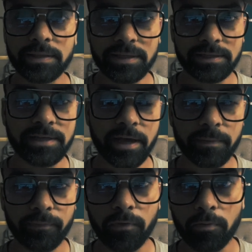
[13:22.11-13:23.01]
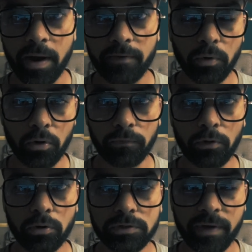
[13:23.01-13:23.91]
this setup for my
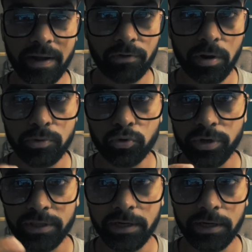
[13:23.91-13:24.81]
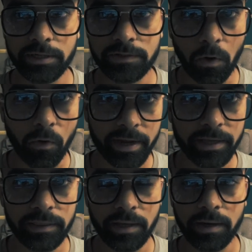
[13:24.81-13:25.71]
motovlogs whenever I'm doing the talking
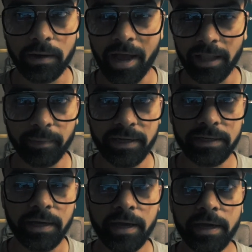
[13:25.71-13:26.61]
in the helmet.